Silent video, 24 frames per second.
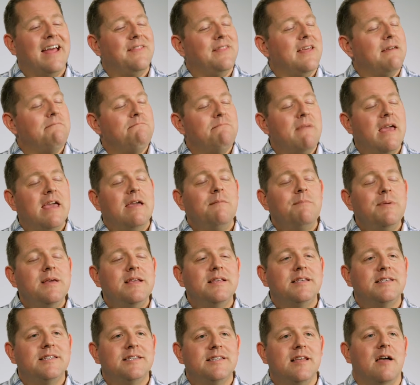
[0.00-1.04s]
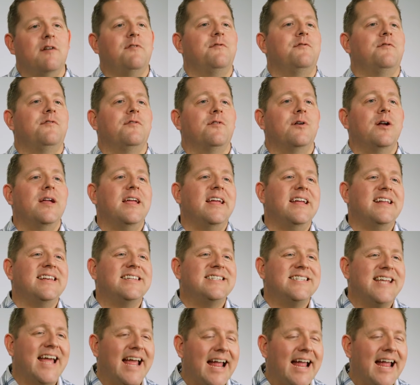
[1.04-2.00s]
and they may be suffering